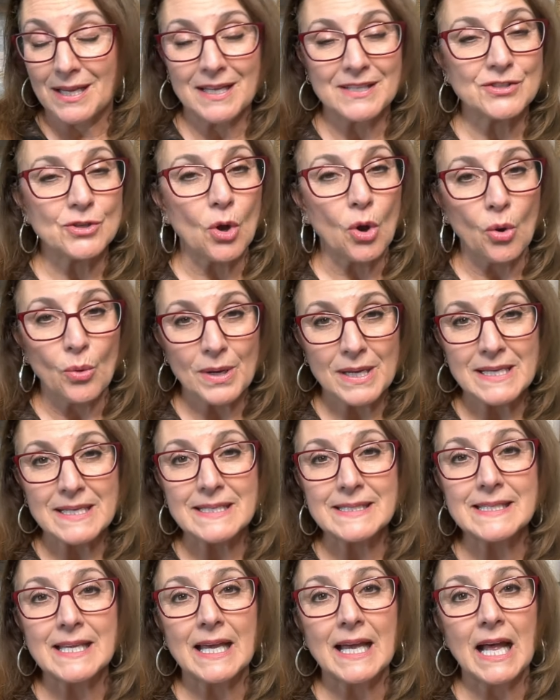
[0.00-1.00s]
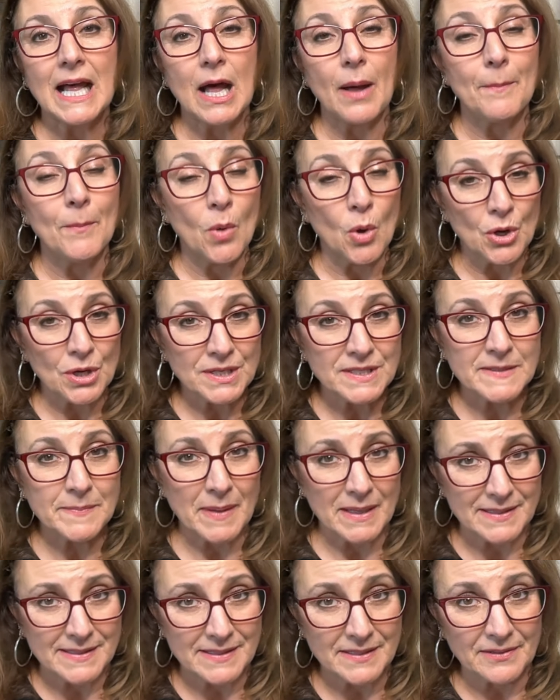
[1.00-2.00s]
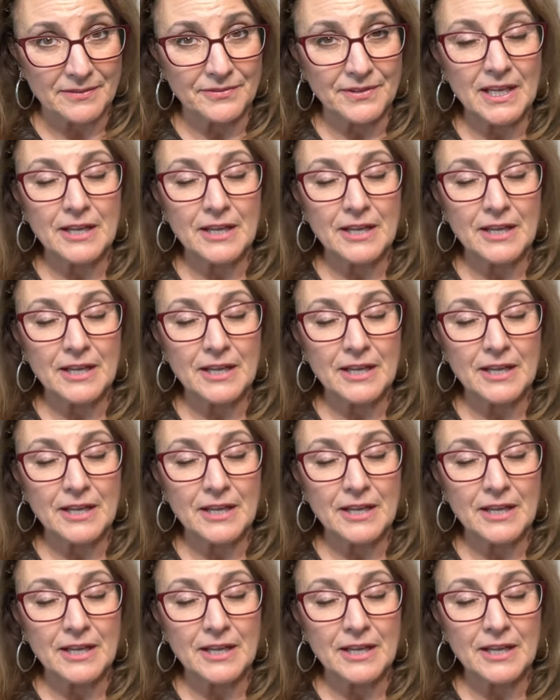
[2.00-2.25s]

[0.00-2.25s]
It's always more expensive.